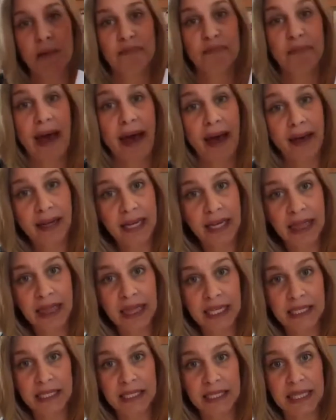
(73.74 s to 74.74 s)
back in
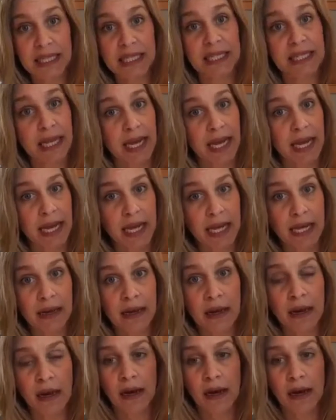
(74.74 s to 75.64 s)
the day,